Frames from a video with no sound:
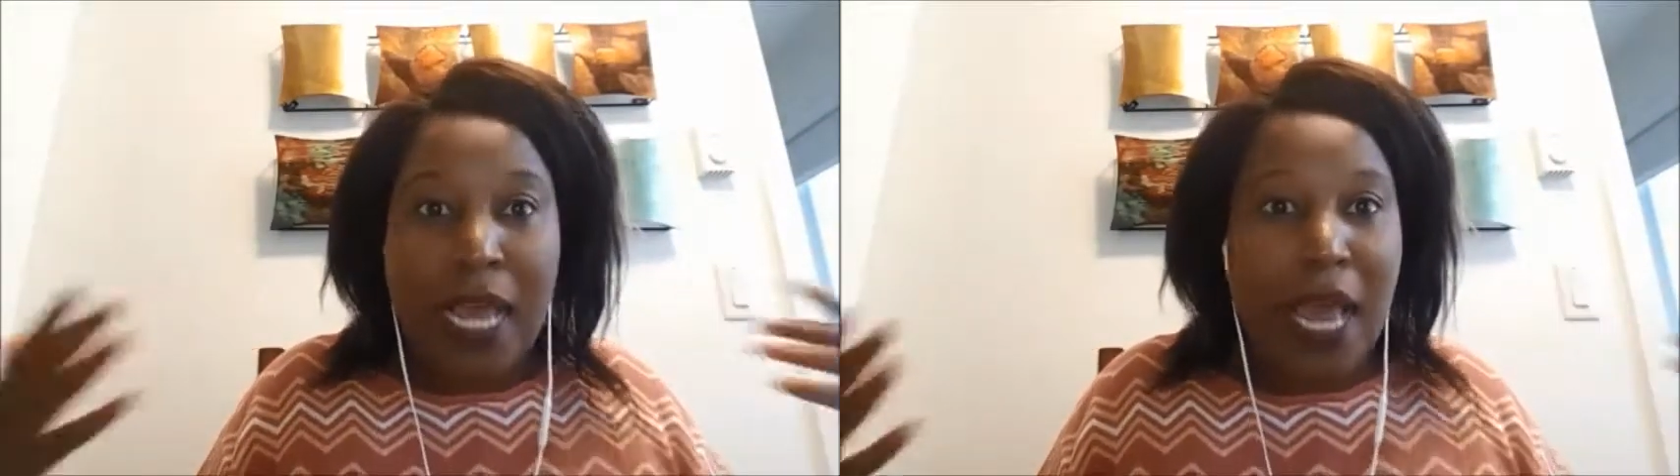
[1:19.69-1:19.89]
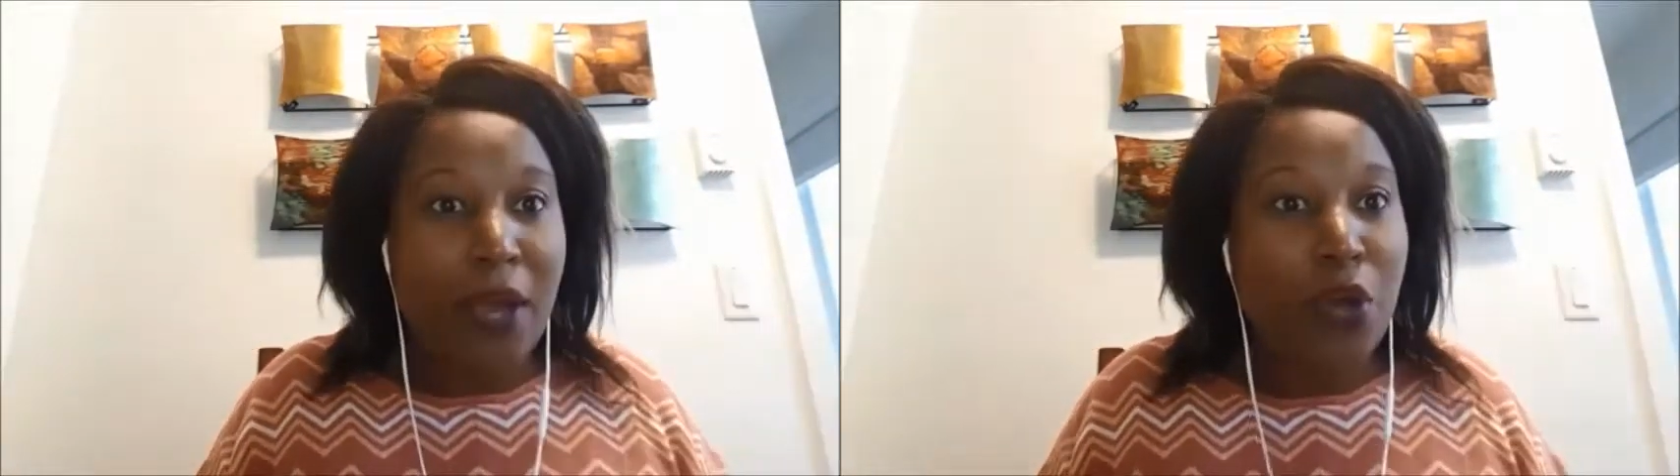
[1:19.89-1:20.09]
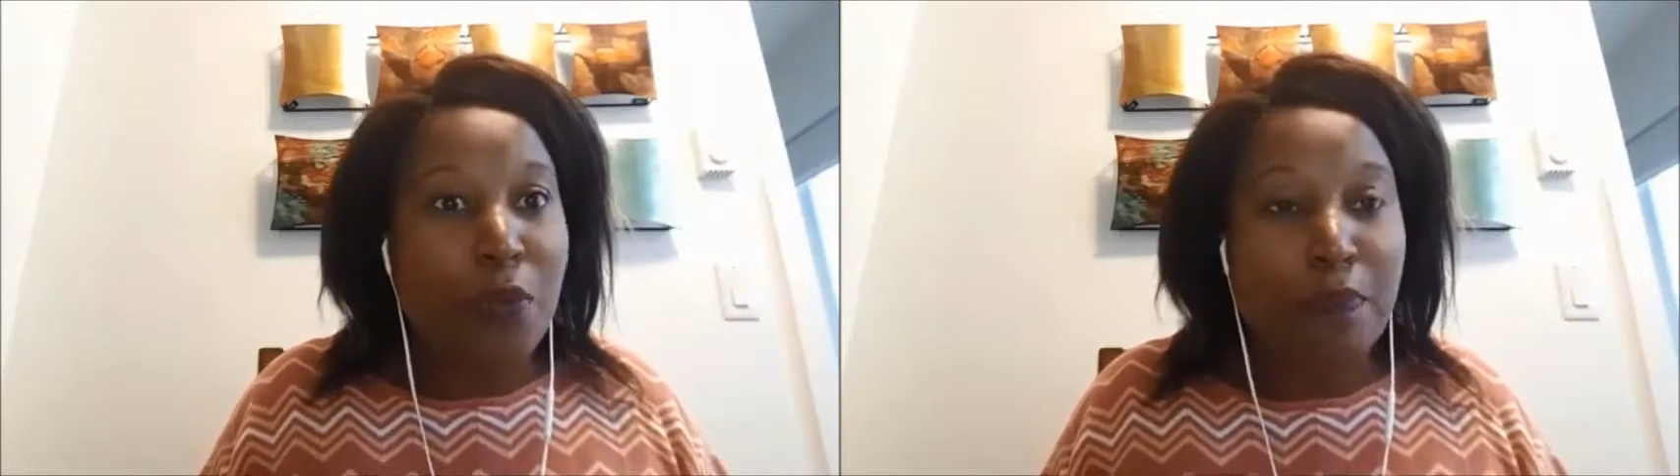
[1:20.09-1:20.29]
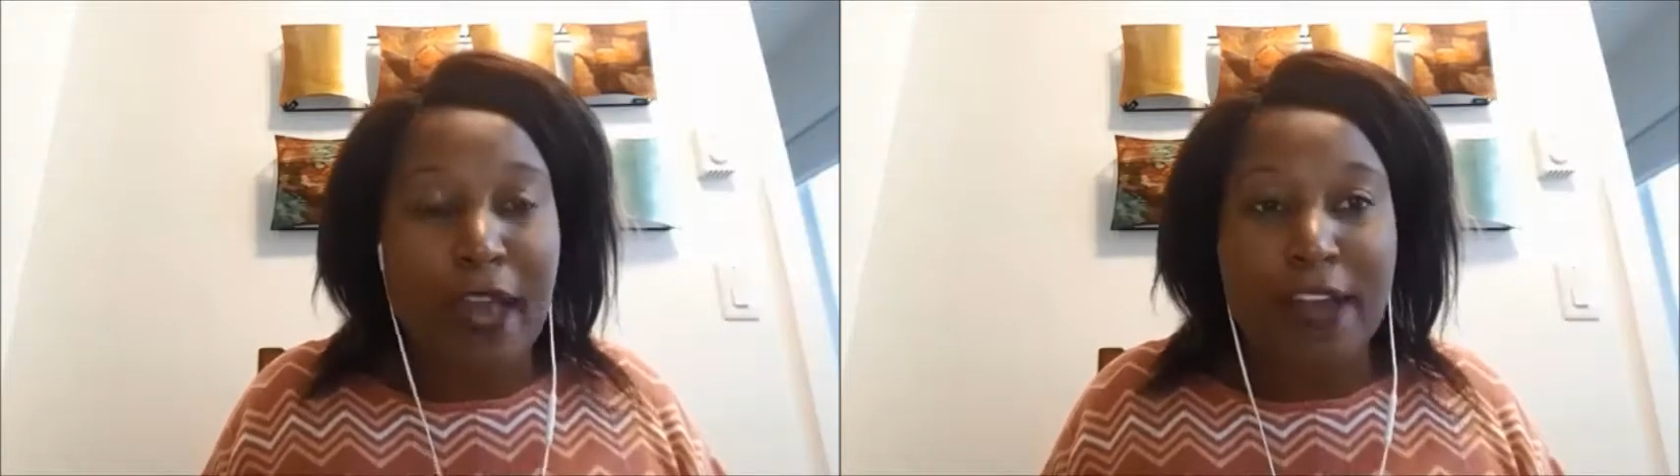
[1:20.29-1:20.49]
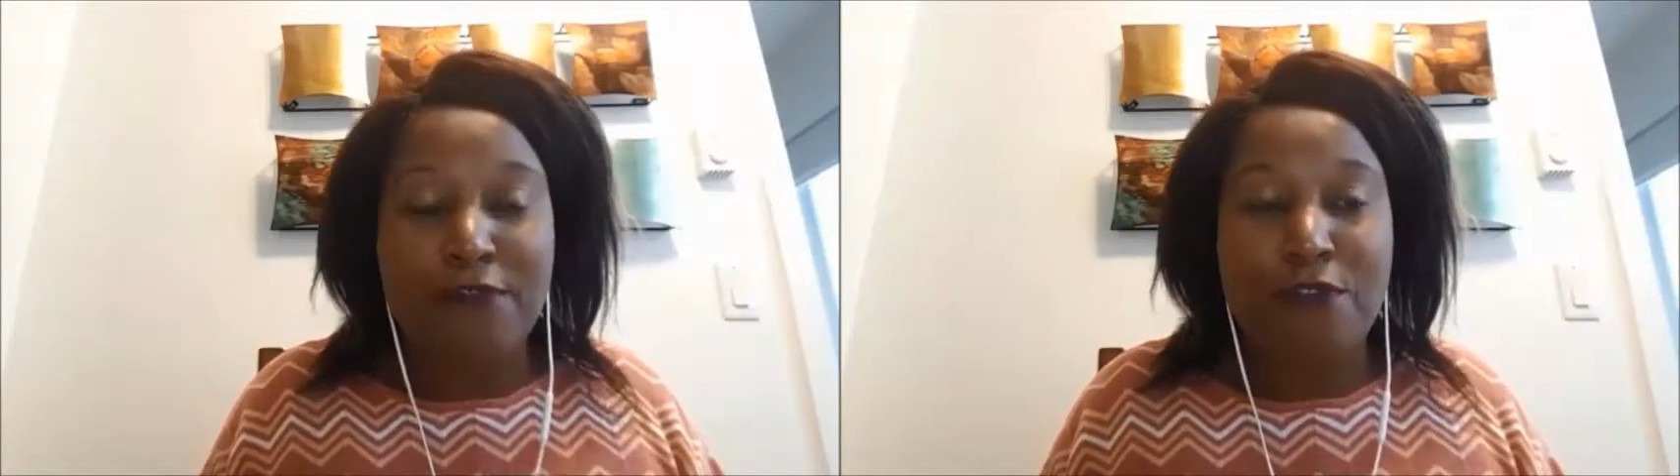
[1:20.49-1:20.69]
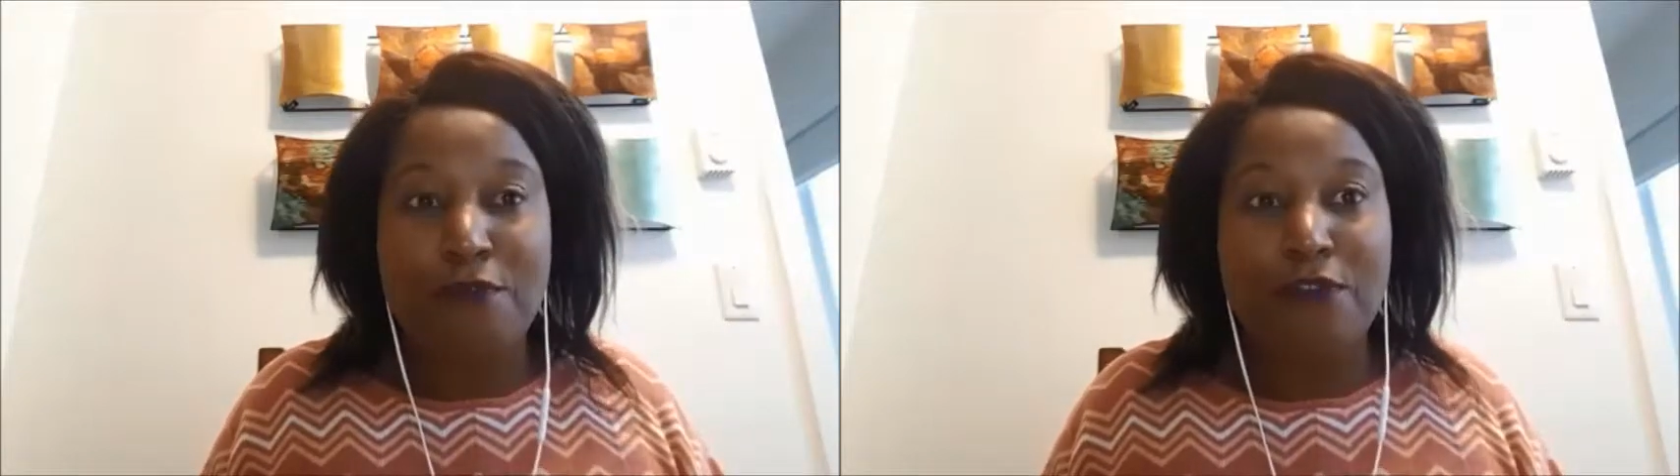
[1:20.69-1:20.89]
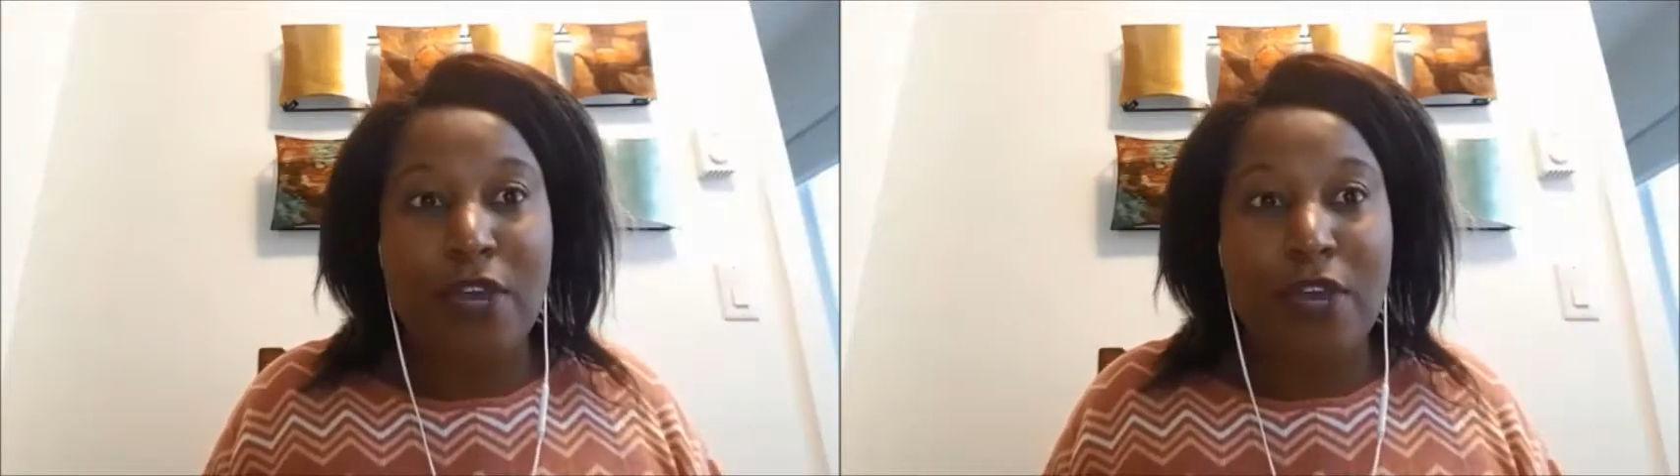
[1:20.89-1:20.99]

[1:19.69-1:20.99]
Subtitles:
a good platform for